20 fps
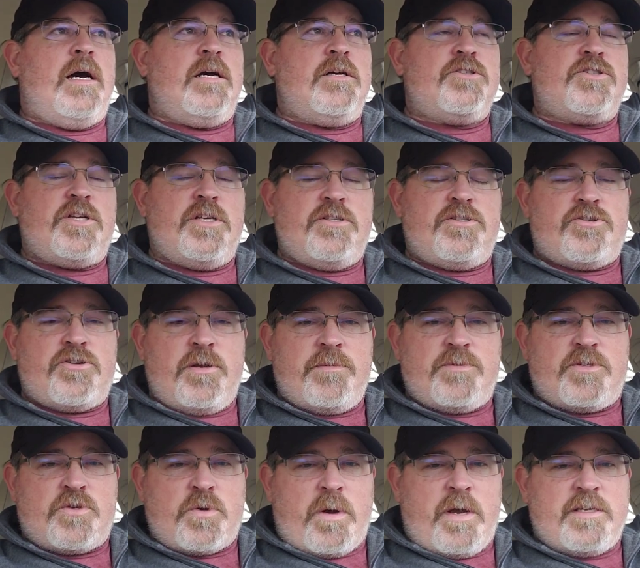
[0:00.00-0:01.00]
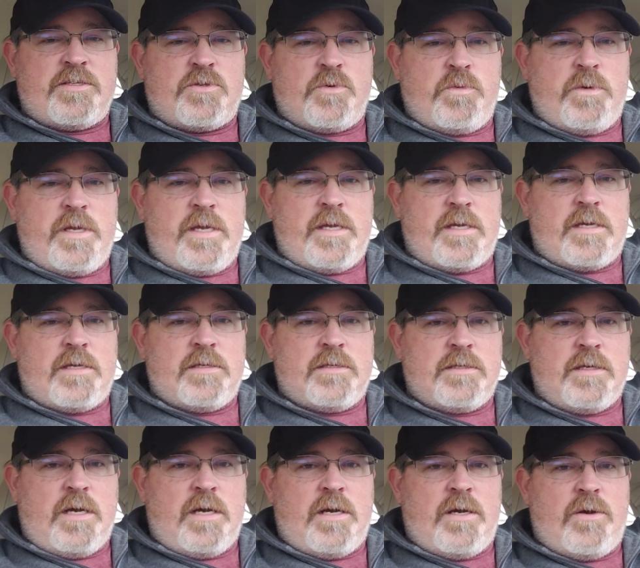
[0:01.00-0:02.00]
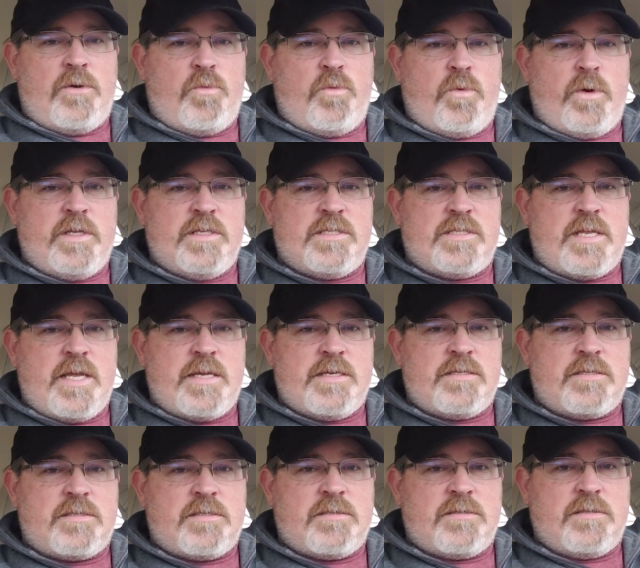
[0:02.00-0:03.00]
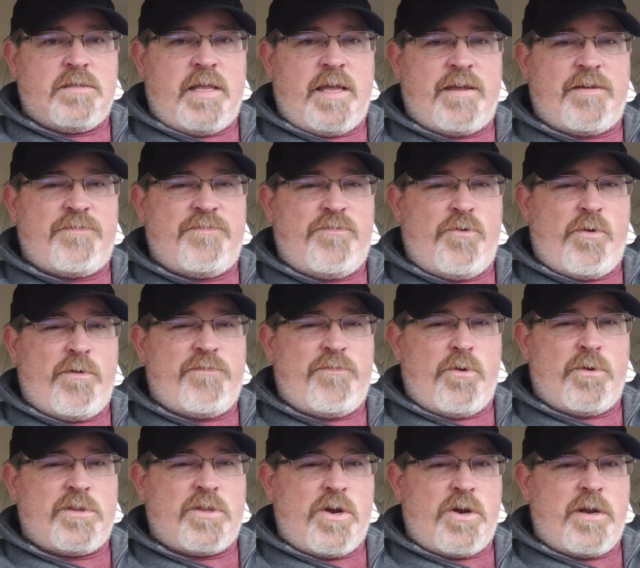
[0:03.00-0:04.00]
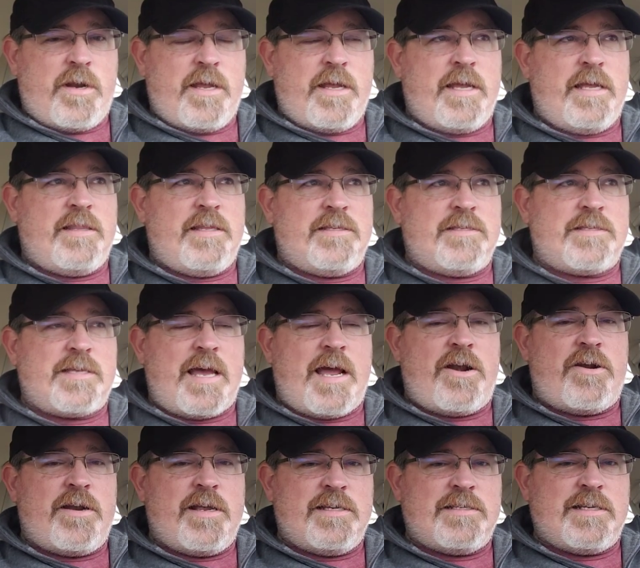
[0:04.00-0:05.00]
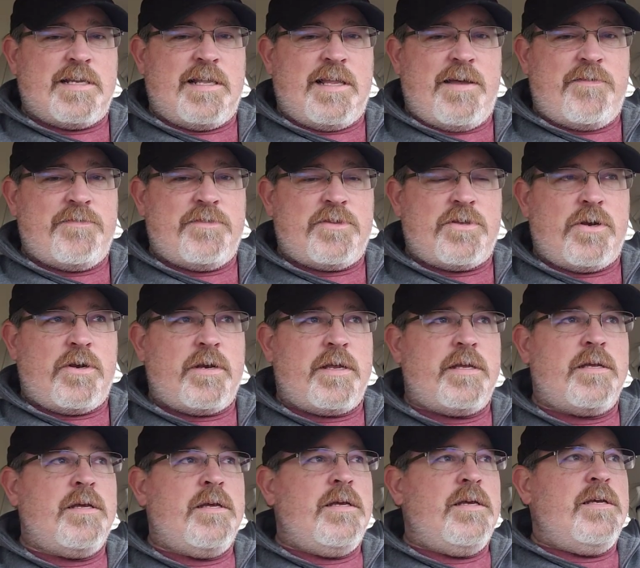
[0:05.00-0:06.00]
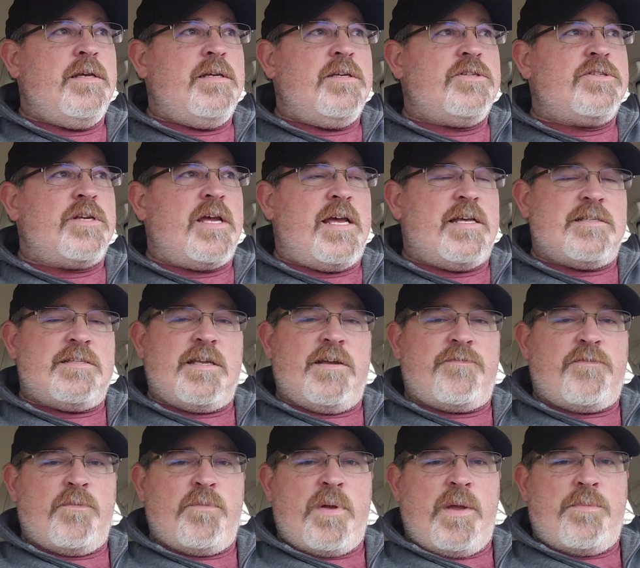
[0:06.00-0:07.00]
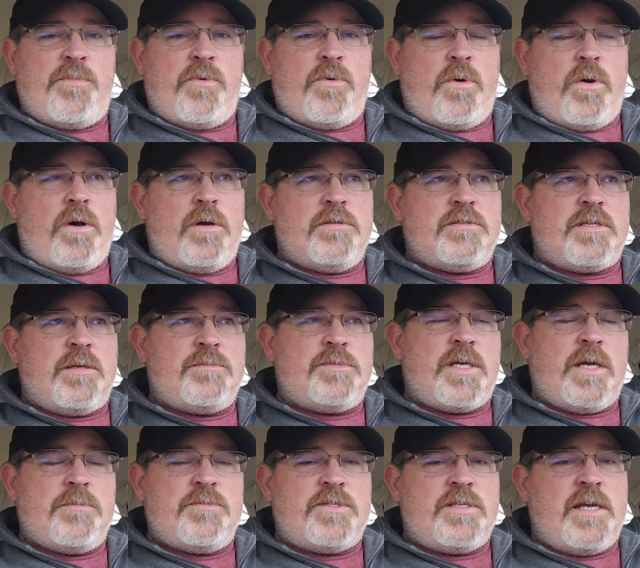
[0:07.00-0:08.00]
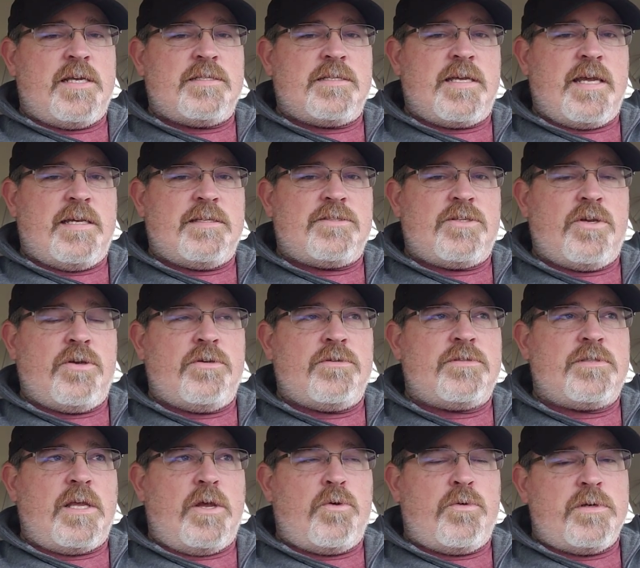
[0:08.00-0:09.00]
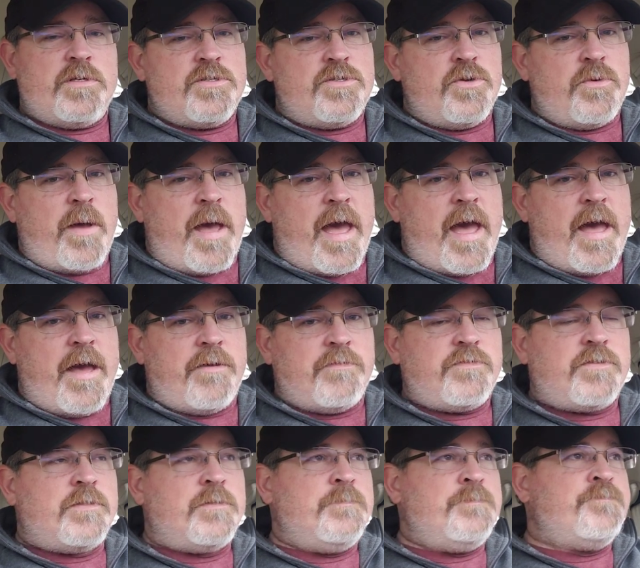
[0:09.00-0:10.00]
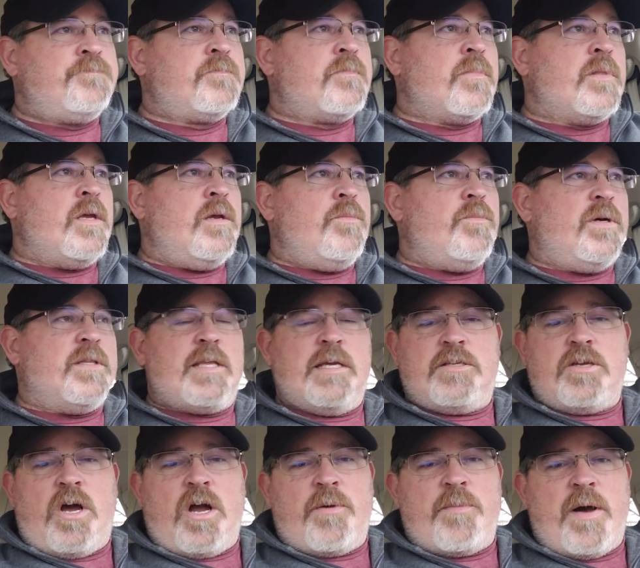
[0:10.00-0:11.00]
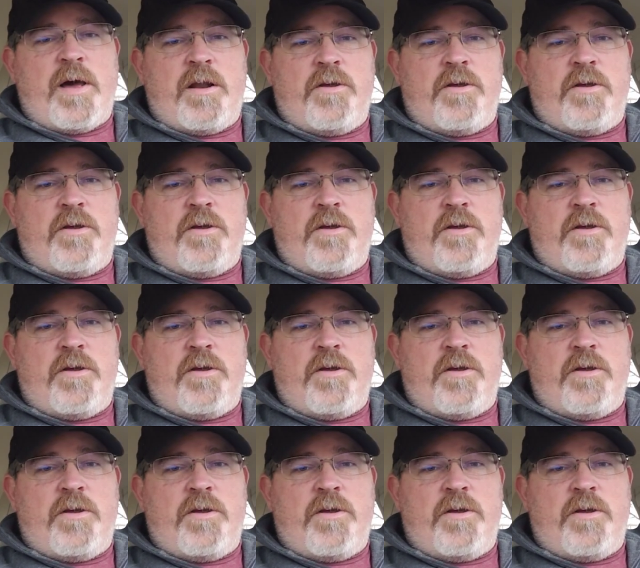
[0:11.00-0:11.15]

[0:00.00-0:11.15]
She streams twice a week, Wednesdays like 4:30, and then Saturdays at 11:30. She has different people on. Sometimes she has guest hosts. They always do halves, but they talk about